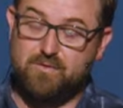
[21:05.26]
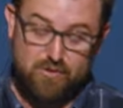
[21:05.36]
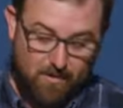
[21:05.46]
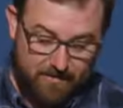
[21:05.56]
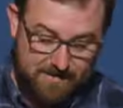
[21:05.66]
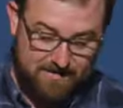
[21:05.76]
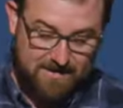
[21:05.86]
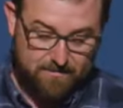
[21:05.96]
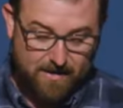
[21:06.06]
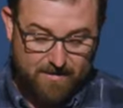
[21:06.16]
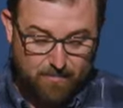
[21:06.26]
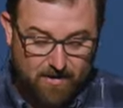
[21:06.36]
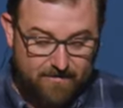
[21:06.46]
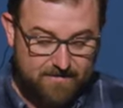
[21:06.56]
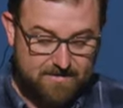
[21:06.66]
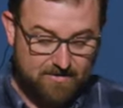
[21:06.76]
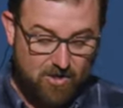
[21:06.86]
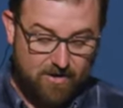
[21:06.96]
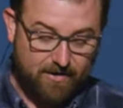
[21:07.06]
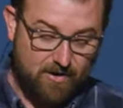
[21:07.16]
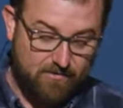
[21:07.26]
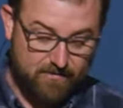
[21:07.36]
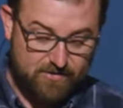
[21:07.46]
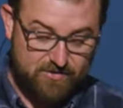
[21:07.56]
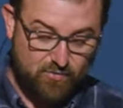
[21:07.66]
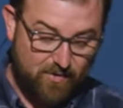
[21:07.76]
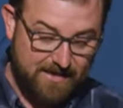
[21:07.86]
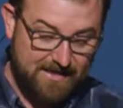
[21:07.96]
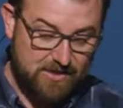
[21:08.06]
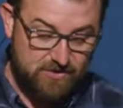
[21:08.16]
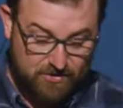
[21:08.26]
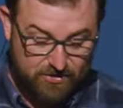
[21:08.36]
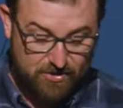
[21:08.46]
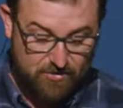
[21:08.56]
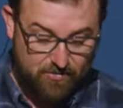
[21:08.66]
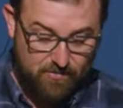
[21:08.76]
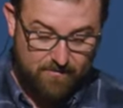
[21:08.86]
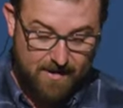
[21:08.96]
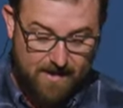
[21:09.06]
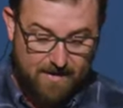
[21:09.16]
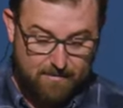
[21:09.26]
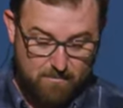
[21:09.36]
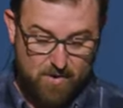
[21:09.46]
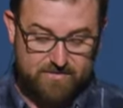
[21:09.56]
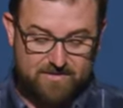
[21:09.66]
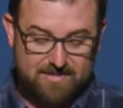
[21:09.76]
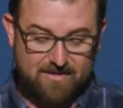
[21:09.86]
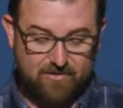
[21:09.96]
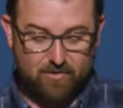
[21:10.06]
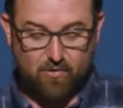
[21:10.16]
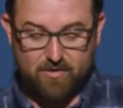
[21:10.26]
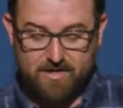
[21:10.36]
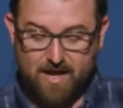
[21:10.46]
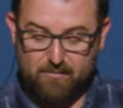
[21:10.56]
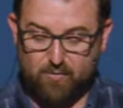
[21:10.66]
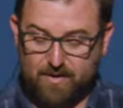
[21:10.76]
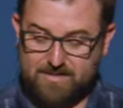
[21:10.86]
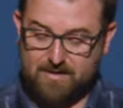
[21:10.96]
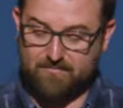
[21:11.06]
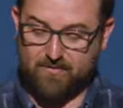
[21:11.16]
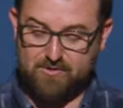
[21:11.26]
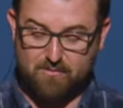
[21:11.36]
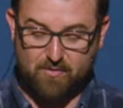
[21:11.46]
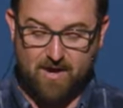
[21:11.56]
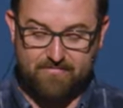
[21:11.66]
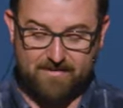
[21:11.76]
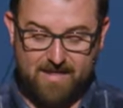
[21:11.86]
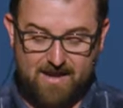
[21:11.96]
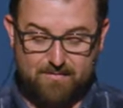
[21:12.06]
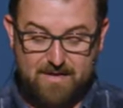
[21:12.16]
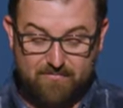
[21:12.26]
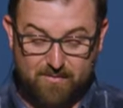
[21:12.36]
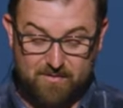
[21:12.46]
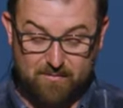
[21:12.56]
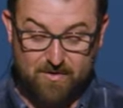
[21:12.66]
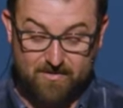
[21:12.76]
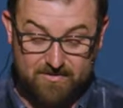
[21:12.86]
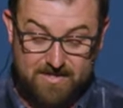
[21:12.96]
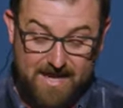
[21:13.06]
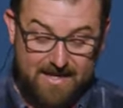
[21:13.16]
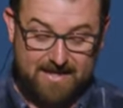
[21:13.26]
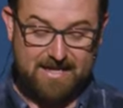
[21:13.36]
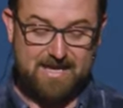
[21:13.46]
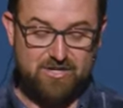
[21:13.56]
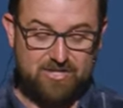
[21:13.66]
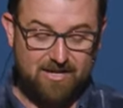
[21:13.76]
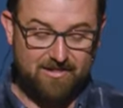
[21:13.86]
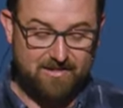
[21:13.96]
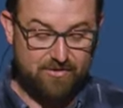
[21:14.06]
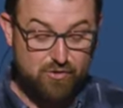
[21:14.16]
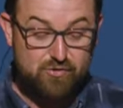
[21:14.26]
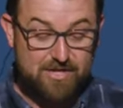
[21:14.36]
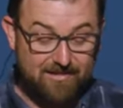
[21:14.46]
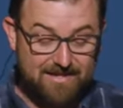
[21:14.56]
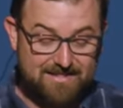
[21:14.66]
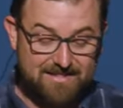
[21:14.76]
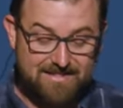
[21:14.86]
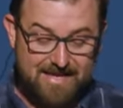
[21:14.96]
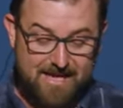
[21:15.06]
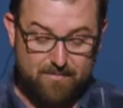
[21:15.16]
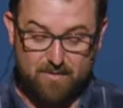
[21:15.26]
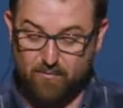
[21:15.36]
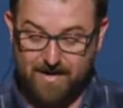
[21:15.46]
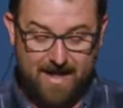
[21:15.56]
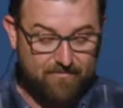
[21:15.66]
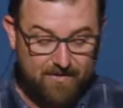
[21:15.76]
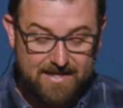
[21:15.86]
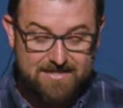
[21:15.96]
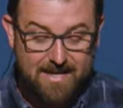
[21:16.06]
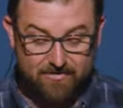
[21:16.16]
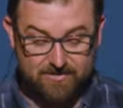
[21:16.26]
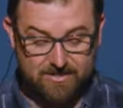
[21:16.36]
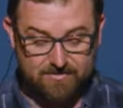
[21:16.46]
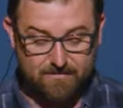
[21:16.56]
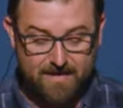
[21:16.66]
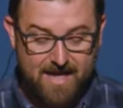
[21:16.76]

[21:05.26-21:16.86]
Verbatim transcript: do all these things by the prophets long ago, verse 22. Moses said, "The Lord God will raise up for you a prophet like me from your brothers. He shall li- you shall listen to him and whatever he tells you.